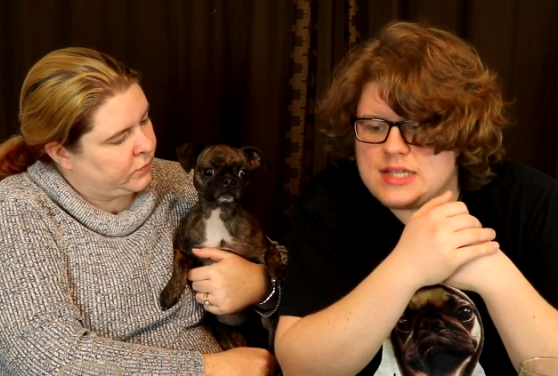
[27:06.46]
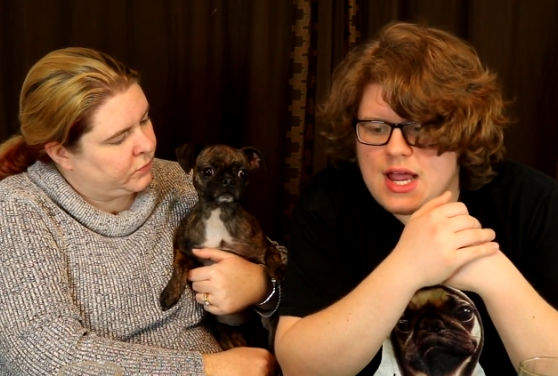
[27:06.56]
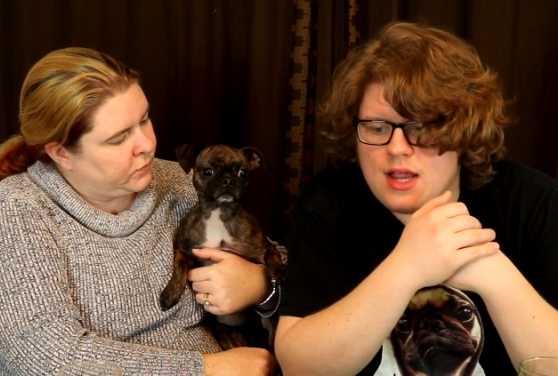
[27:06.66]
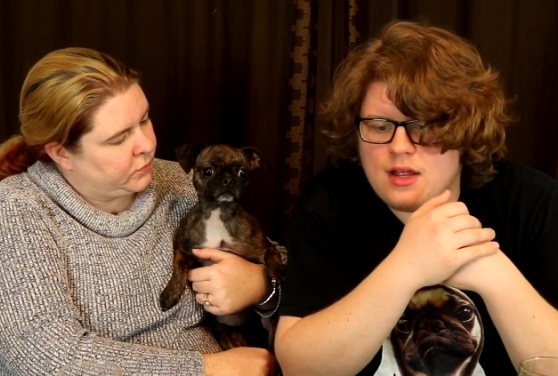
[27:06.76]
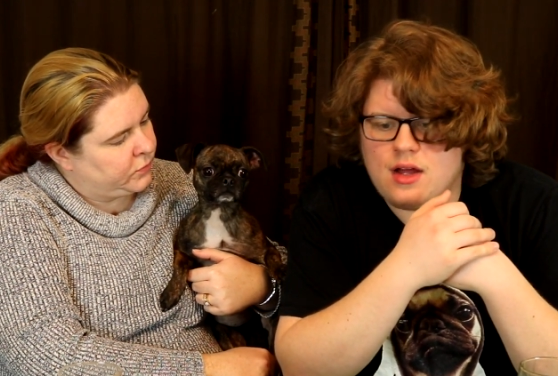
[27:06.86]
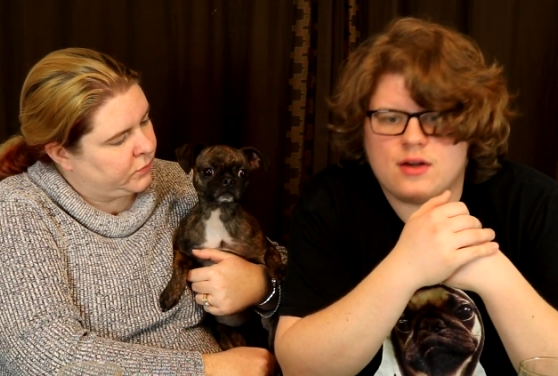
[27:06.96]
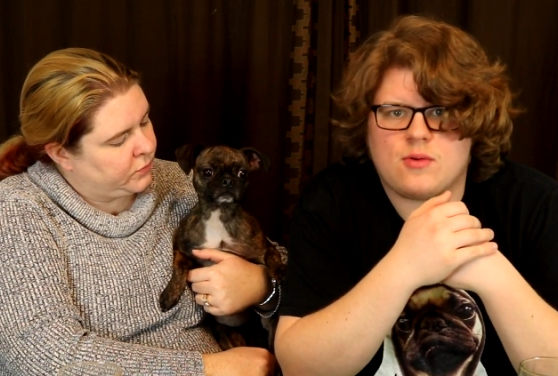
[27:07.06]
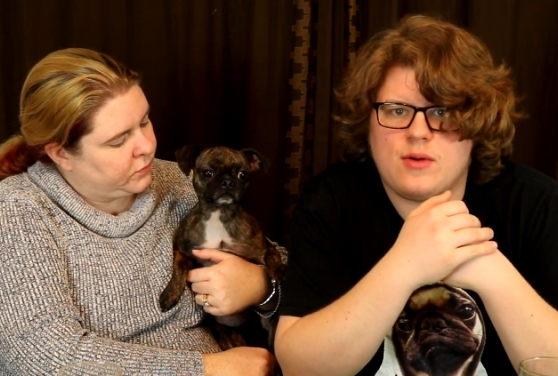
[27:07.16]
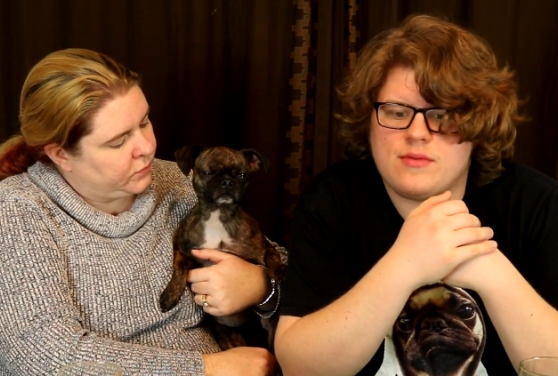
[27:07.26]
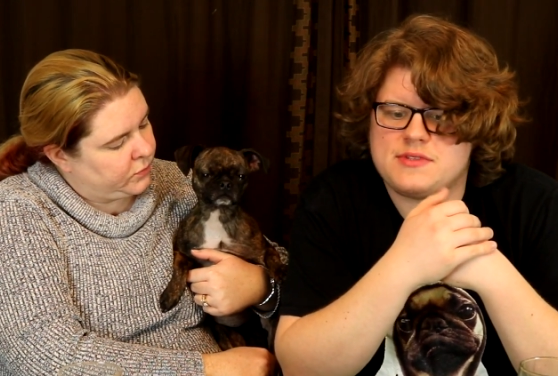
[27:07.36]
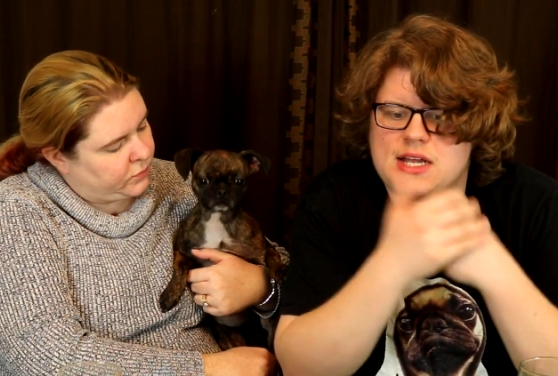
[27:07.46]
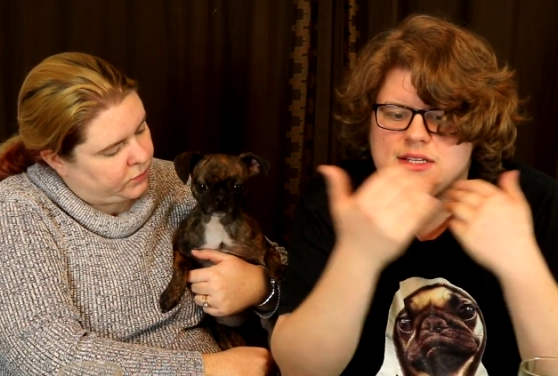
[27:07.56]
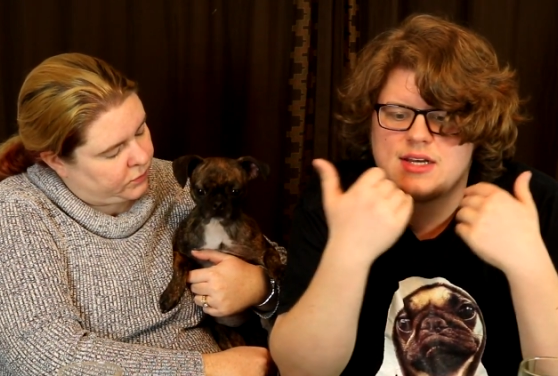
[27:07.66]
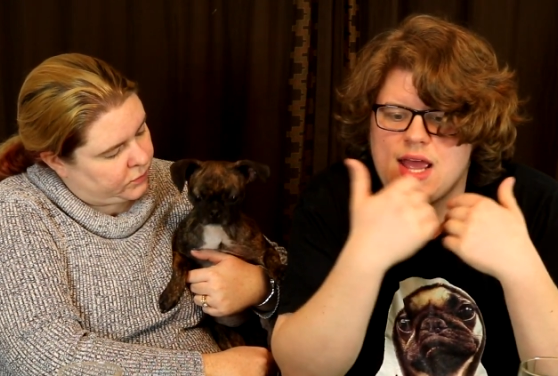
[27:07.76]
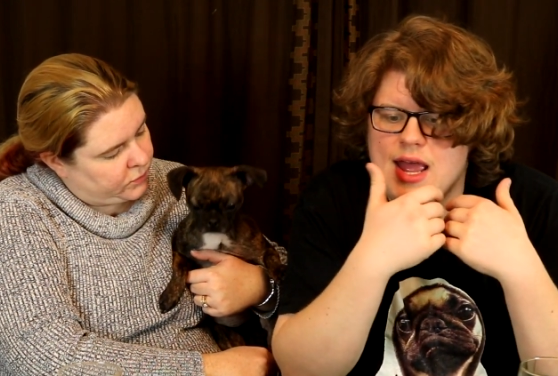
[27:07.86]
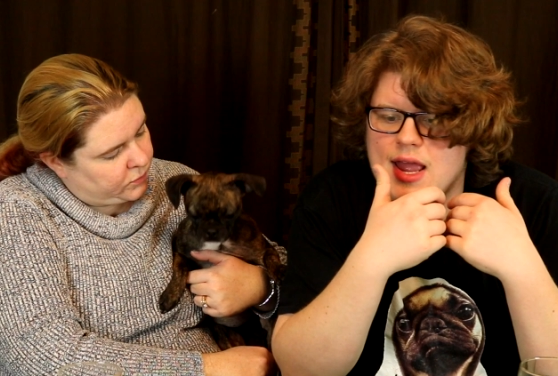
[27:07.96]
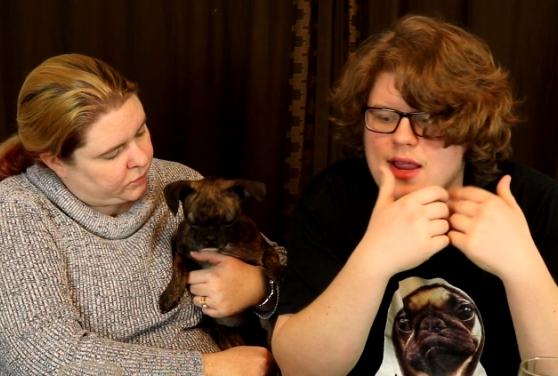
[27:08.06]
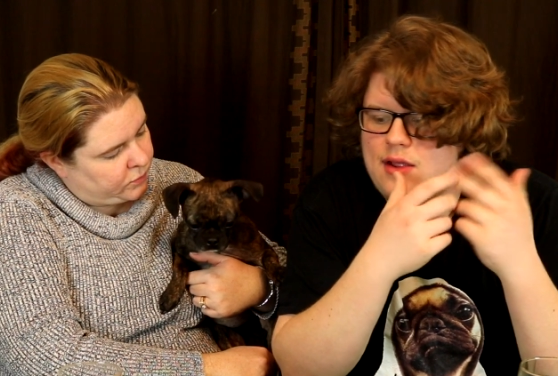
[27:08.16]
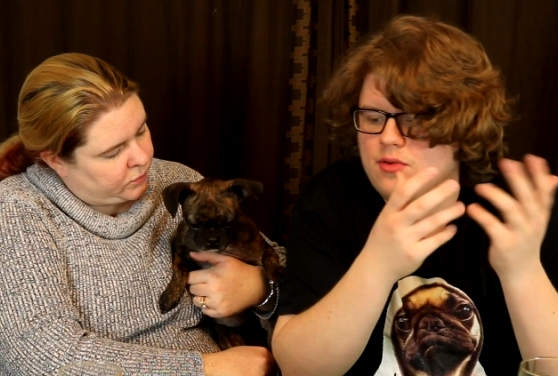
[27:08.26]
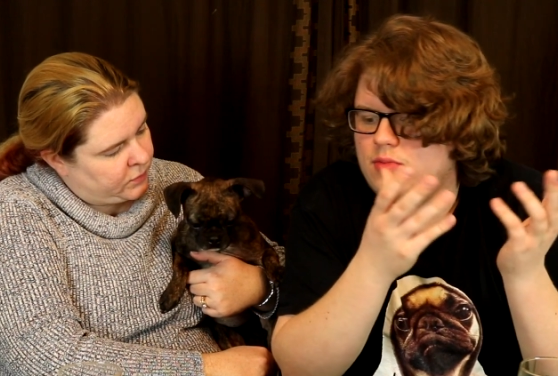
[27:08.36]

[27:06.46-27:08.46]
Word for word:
Speaker 1: say on what we've said today,